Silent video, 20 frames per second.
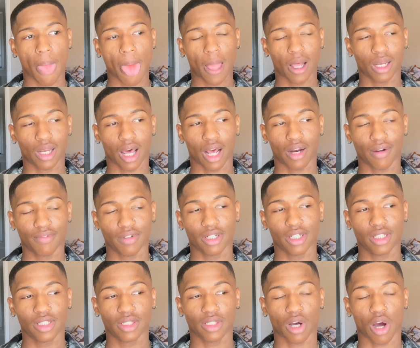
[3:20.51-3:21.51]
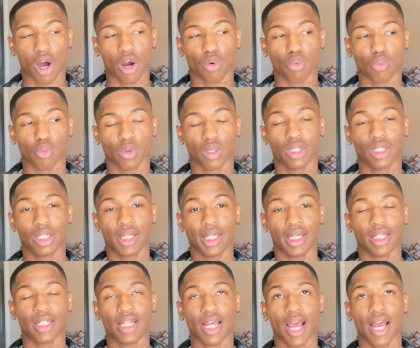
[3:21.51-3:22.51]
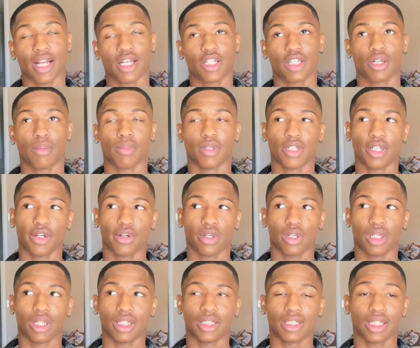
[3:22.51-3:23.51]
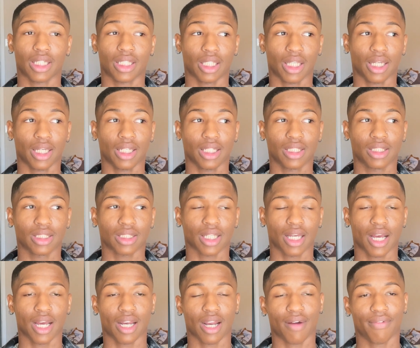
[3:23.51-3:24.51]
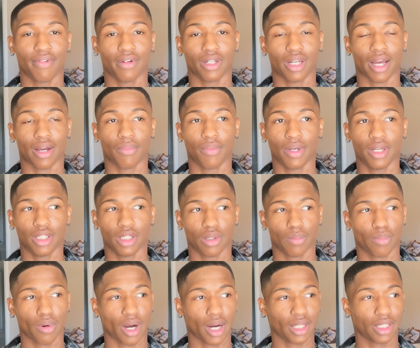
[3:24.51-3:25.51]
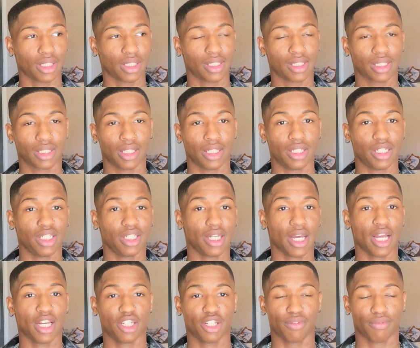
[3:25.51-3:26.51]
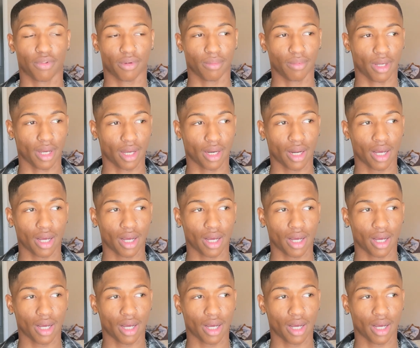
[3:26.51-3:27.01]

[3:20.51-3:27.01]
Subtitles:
a lot of us are really attached to materialistic things, and I feel like we need to practice detaching from that.